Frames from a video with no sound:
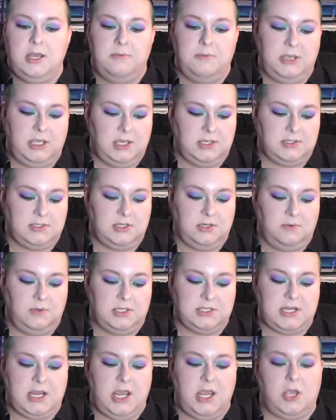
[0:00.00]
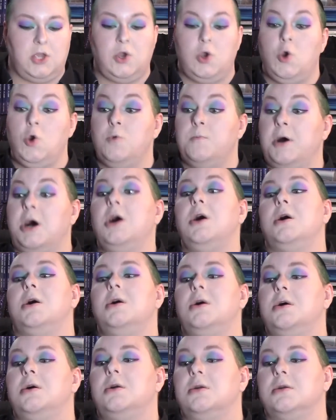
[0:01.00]
because there was a
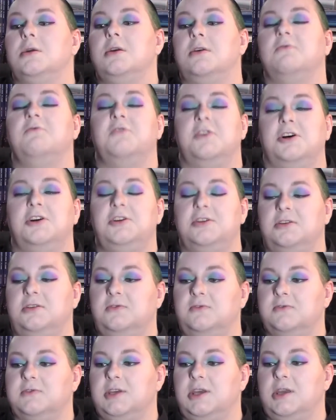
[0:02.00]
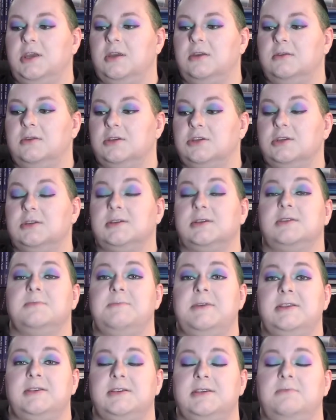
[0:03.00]
coupon involved, and this shit's
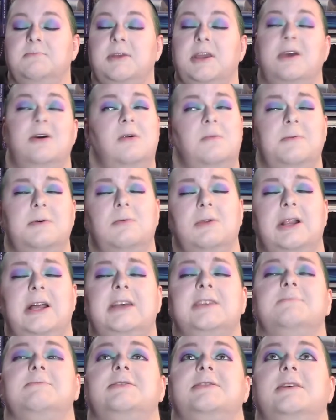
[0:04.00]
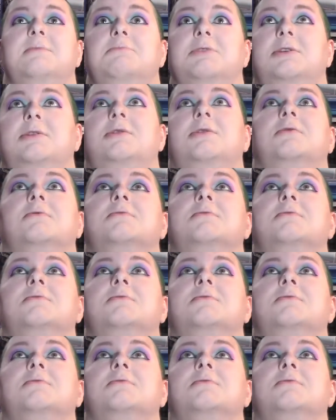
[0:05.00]
expensive, but I hope it will last me 10 million